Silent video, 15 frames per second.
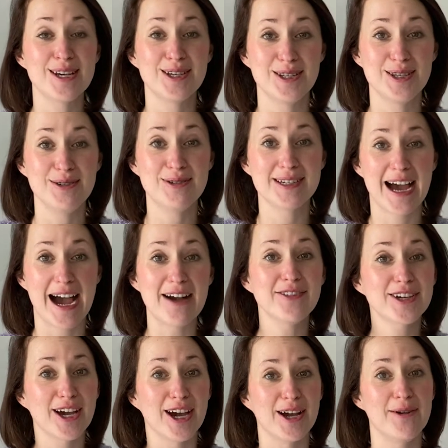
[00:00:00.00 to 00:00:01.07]
you could have a
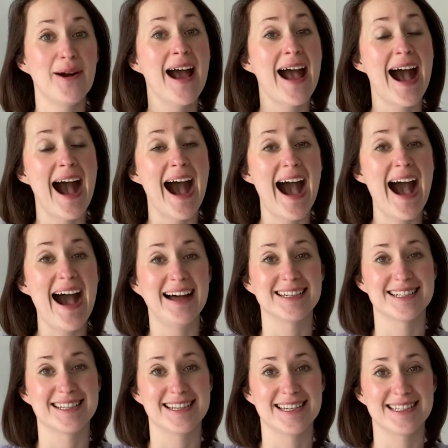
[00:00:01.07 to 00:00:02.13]
go
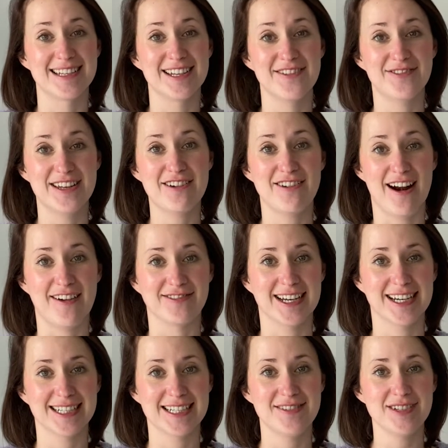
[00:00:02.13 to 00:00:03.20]
at this lovely craft
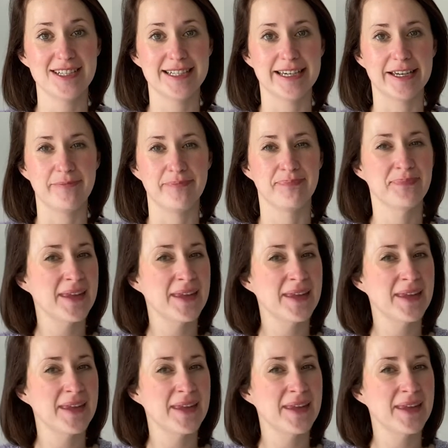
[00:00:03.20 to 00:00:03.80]
activity.